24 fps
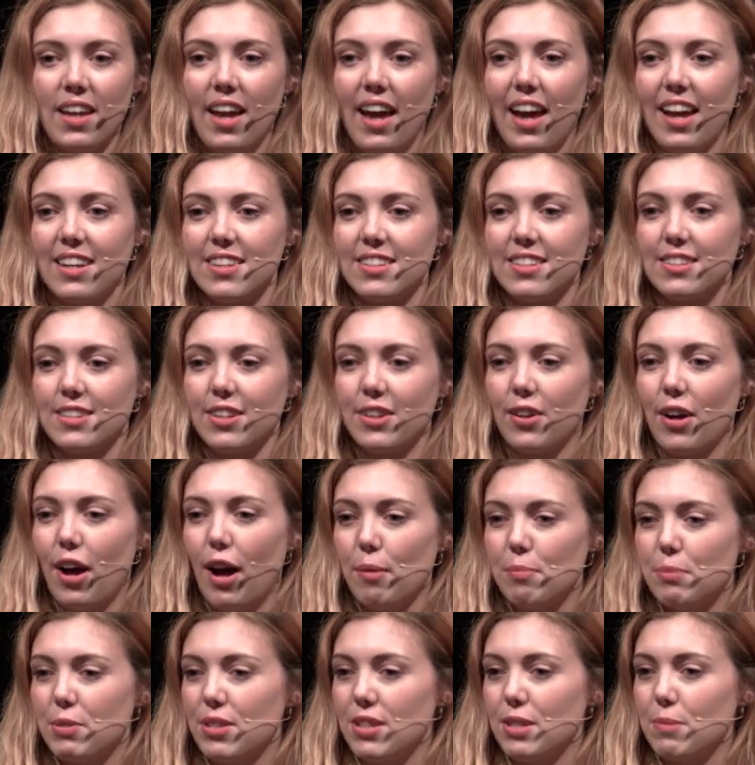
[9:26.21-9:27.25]
And so
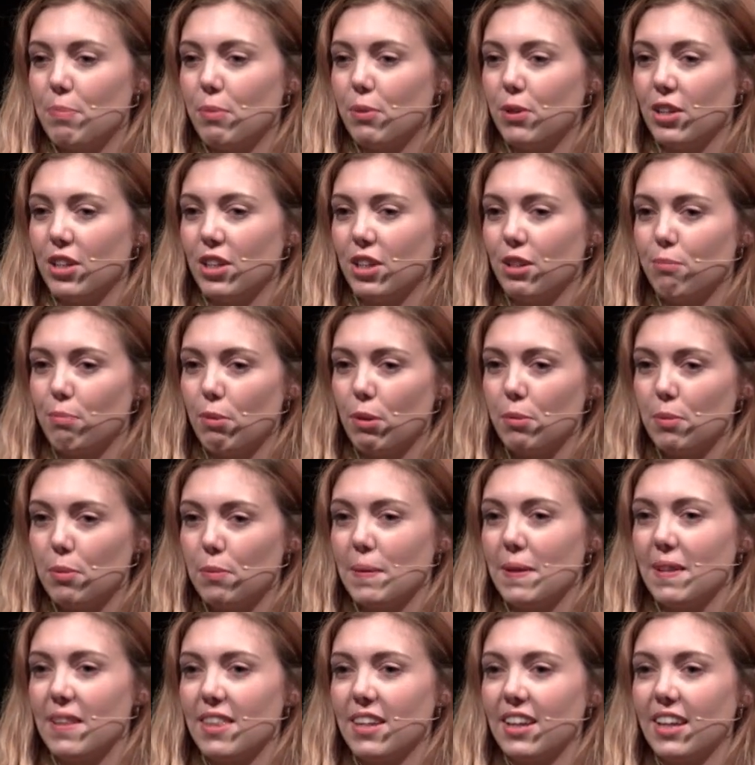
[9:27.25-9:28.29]
up to this point, you've probably
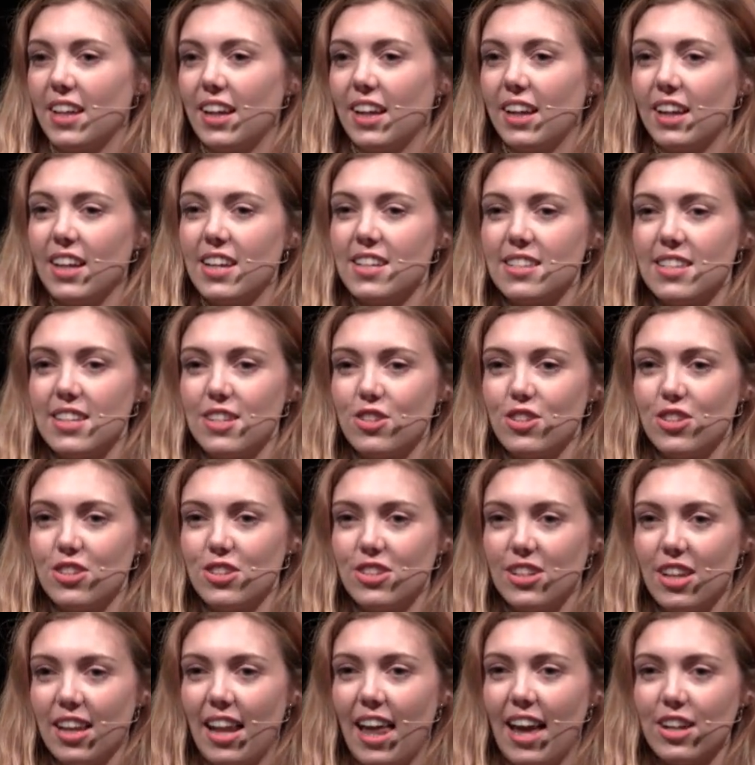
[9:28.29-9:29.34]
been thinking, is this
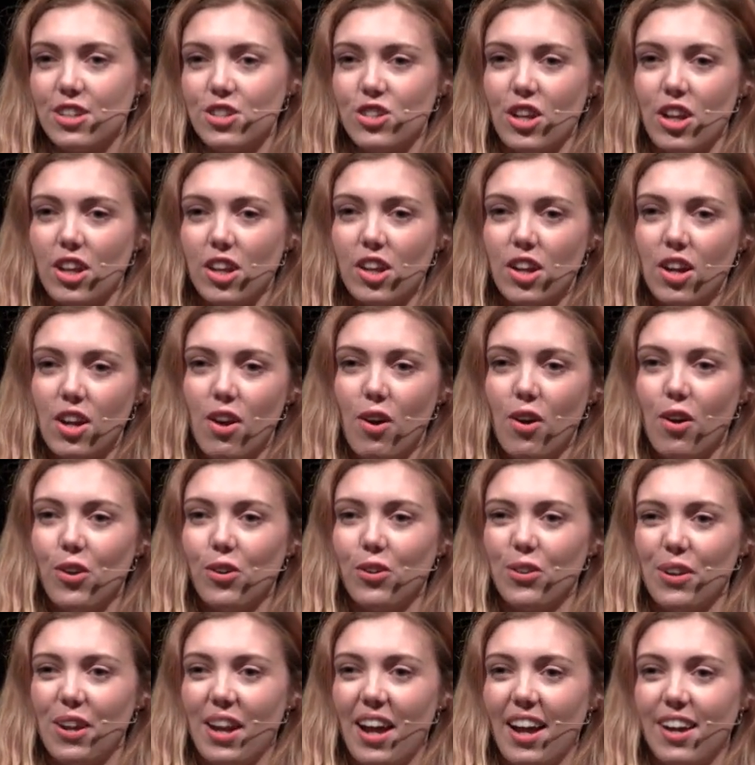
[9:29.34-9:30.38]
just a lecture
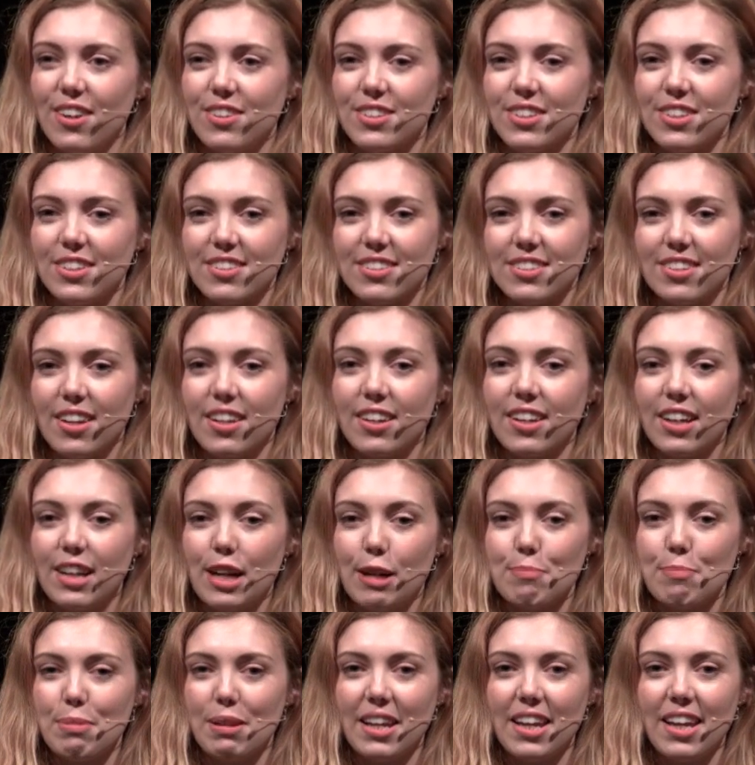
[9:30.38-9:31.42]
on how to start a
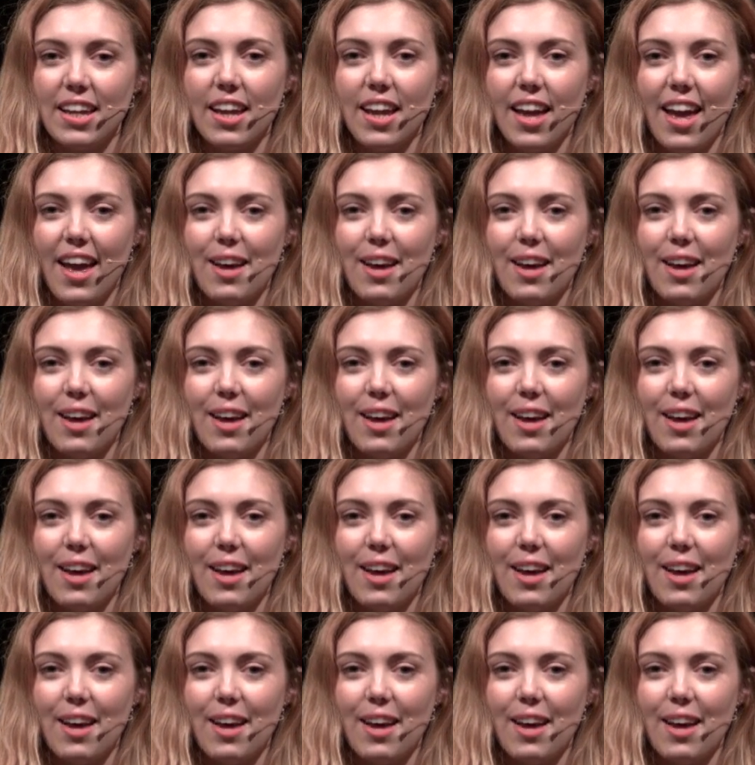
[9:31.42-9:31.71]
company?